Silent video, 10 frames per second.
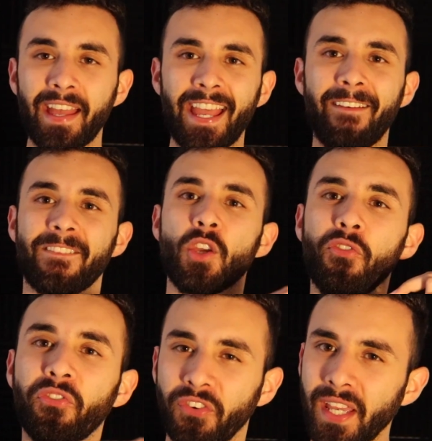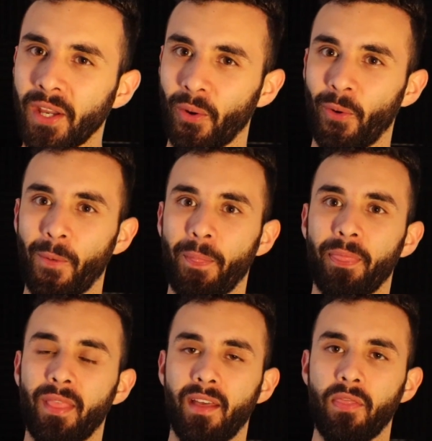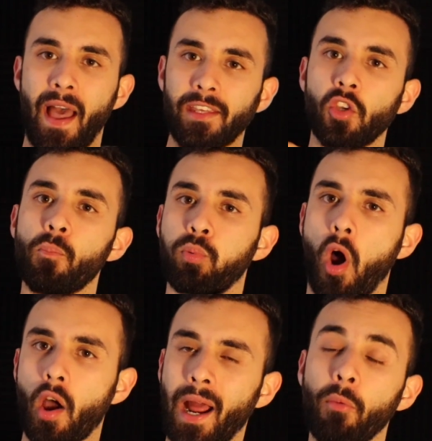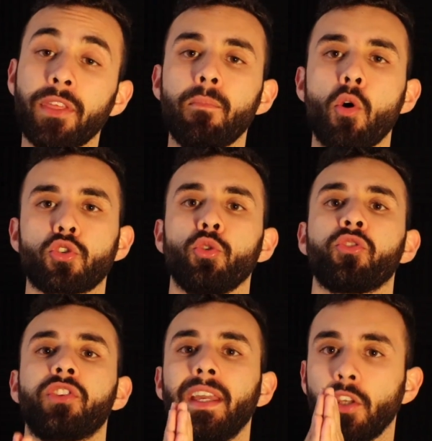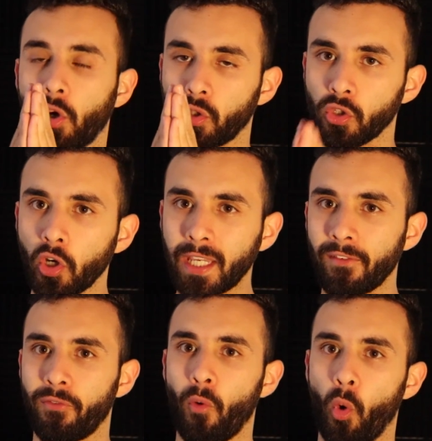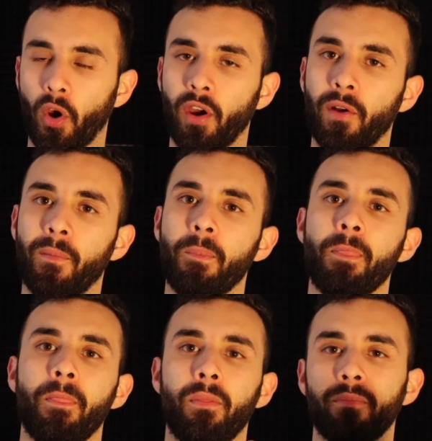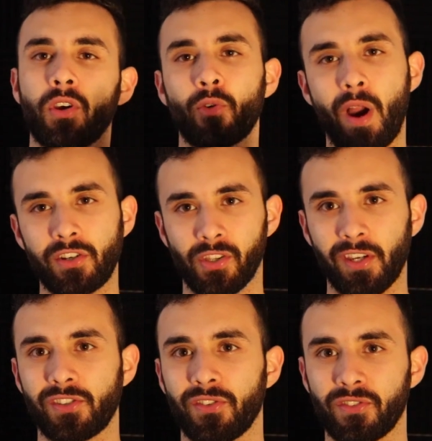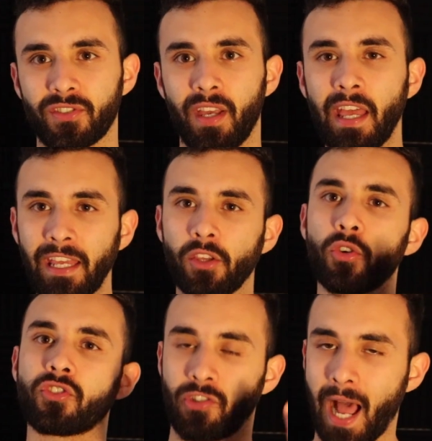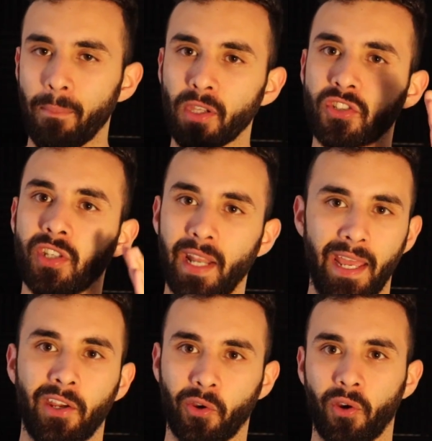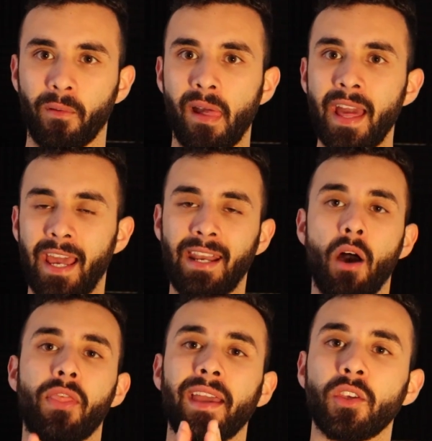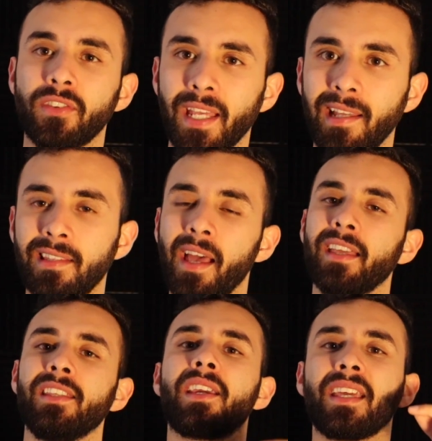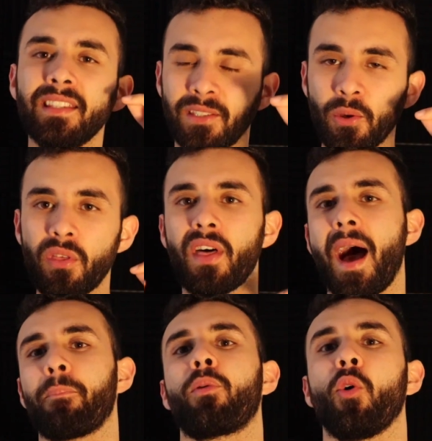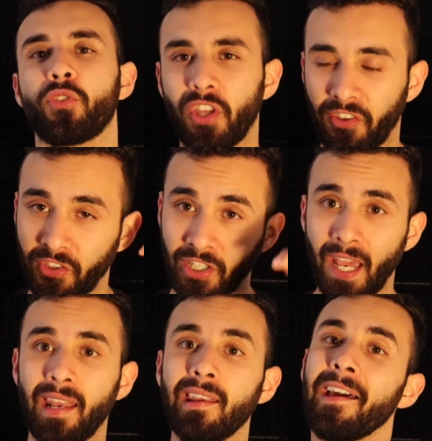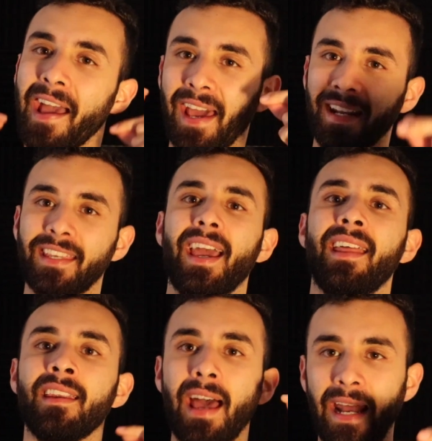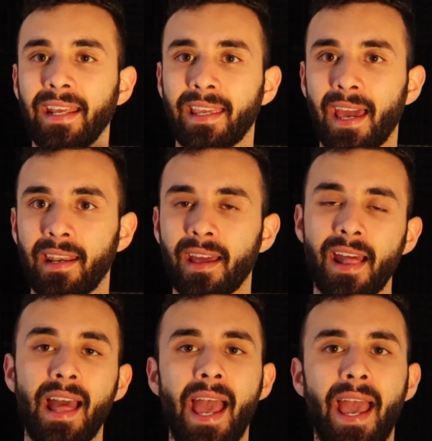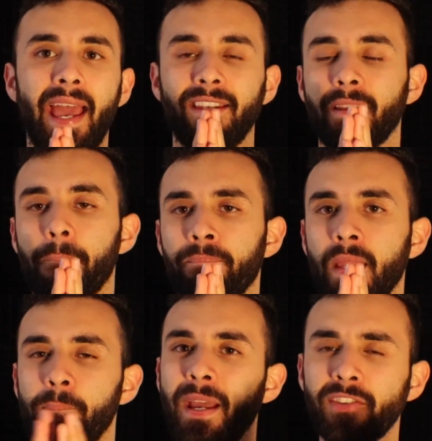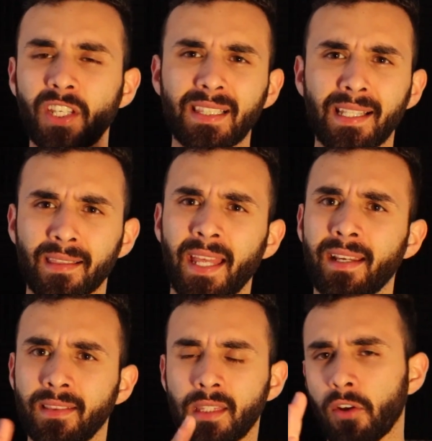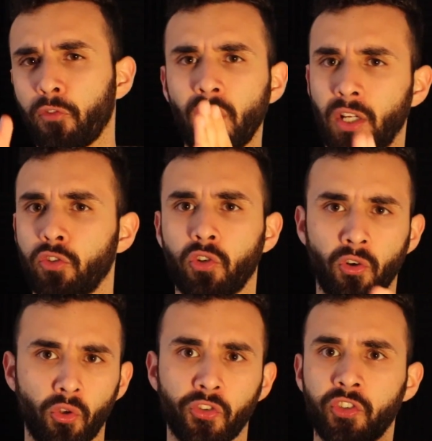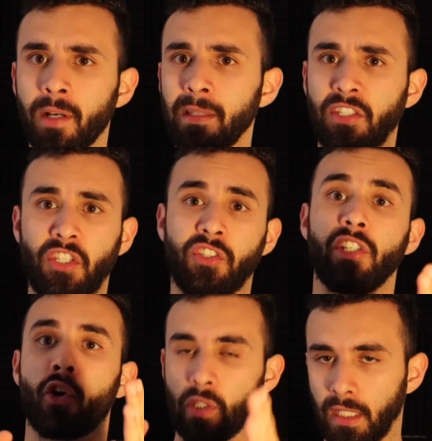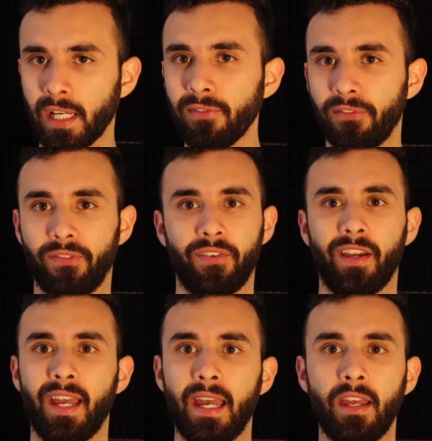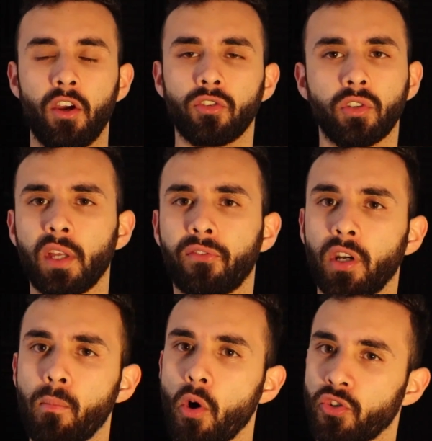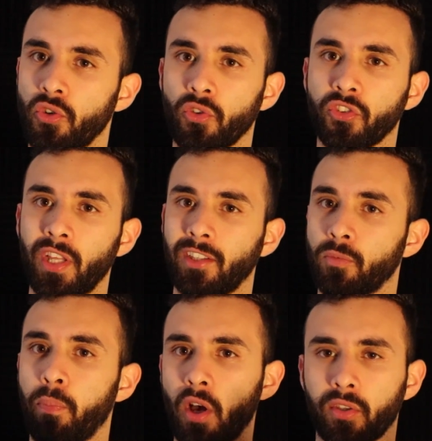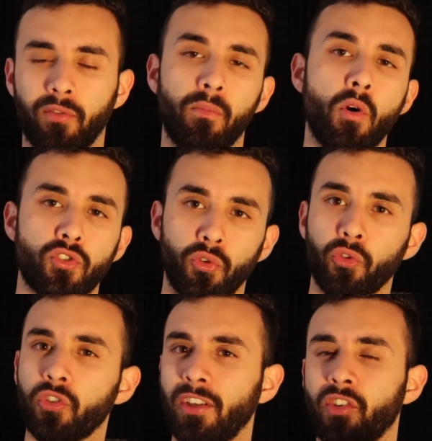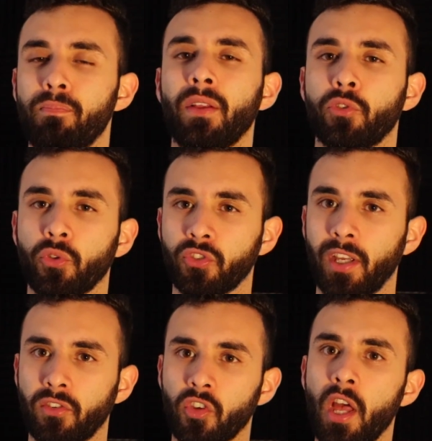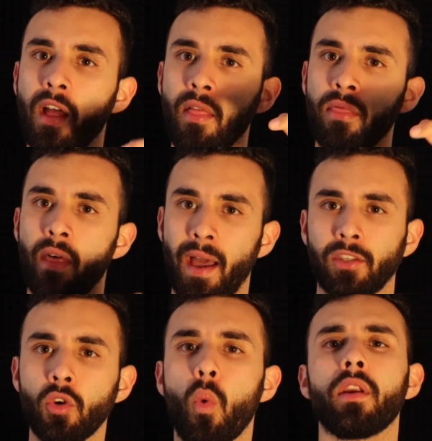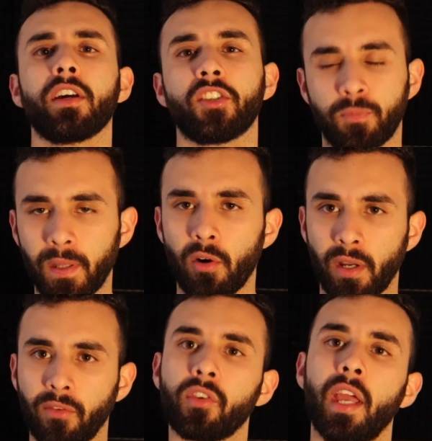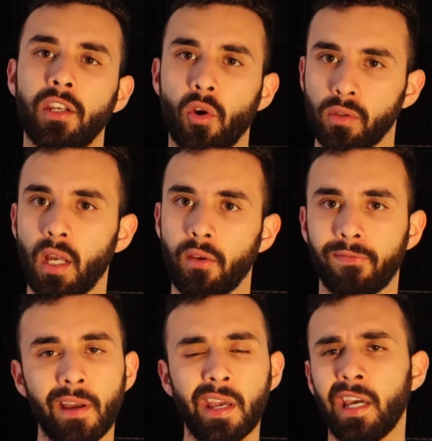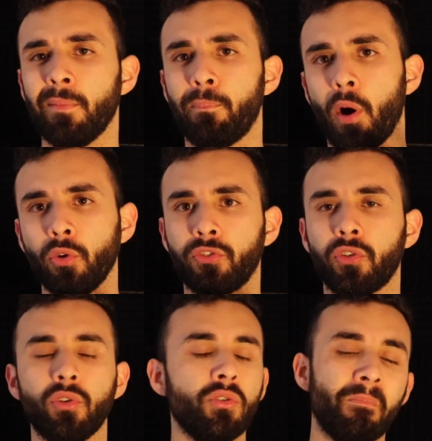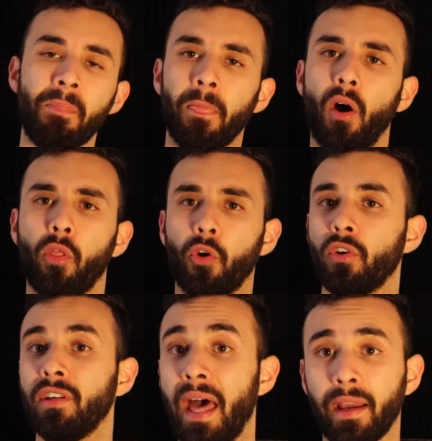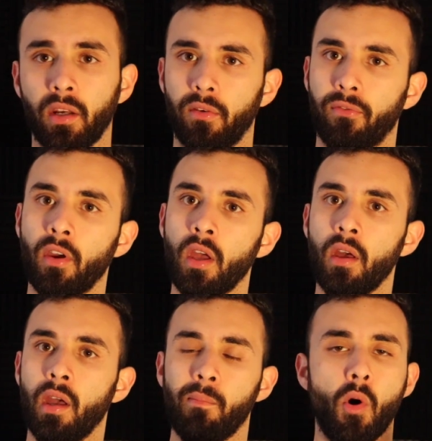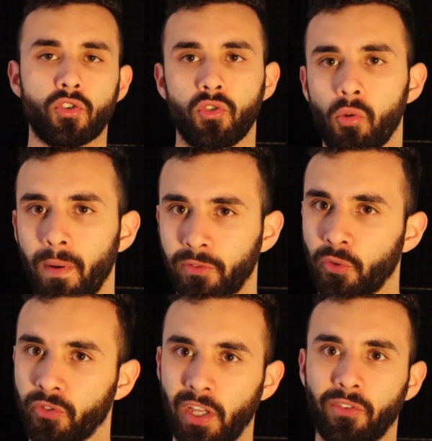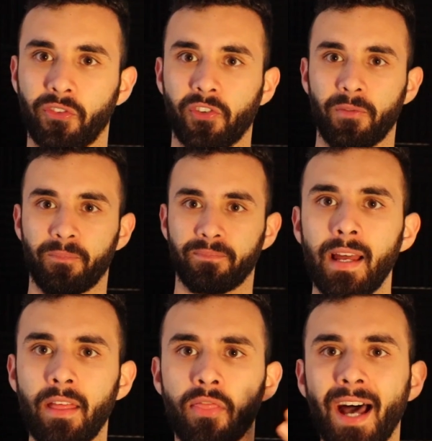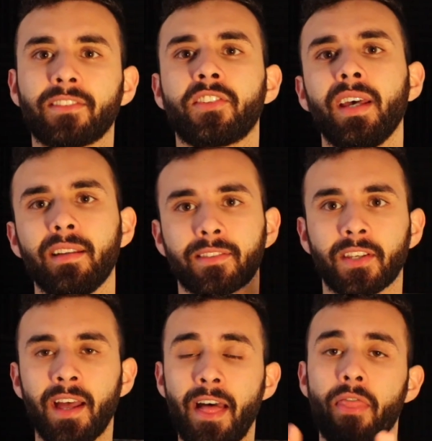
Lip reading: If you feel that you brought out the emotional state you're looking for, congratulations. You established an anchor. And now that you did, you can do that process again and again and again, and basically link different external stimuluses in your life to different emotional states, positive emotional states and mental states that you want to experience in your life, as opposed to other negative emotional or mental states. And that's it.